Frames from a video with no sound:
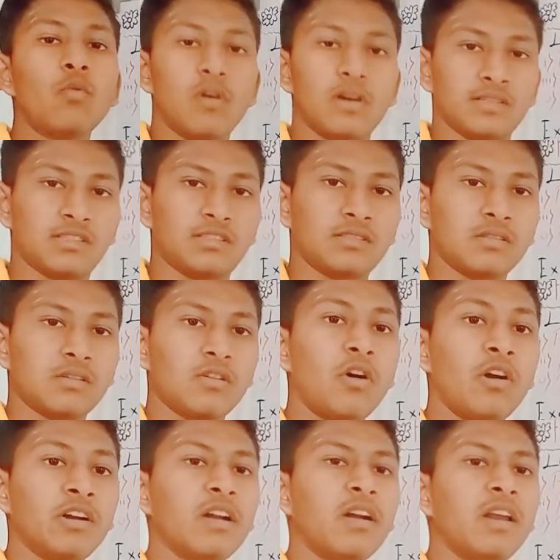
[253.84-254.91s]
words,
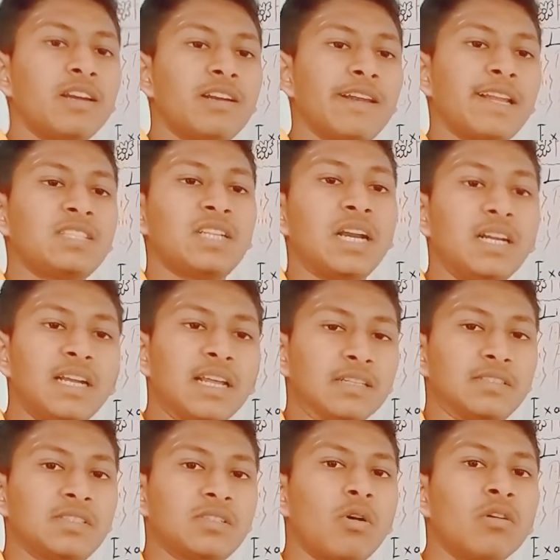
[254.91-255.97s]
contradictory
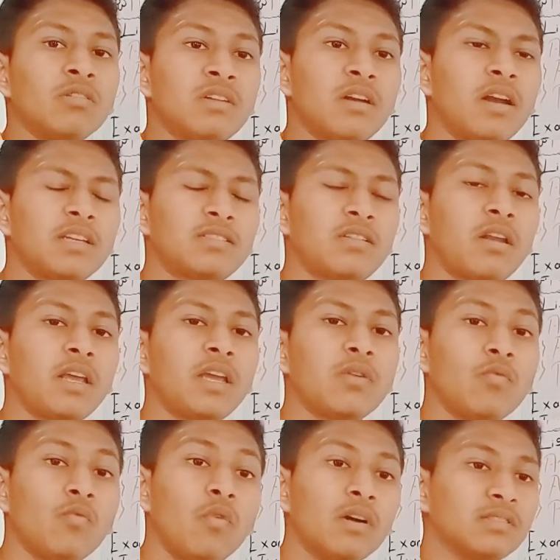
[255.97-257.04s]
sentence,
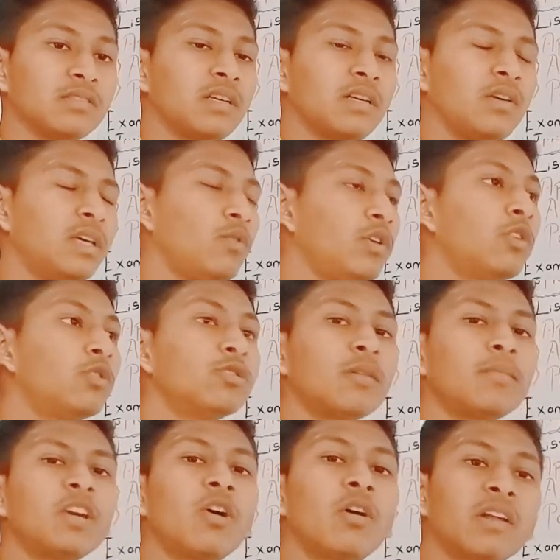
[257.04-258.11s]
contradictory words. Use
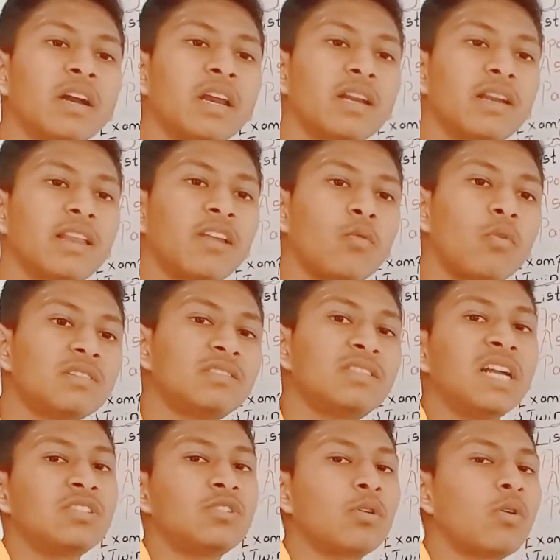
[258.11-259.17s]
of the contradictory words, that we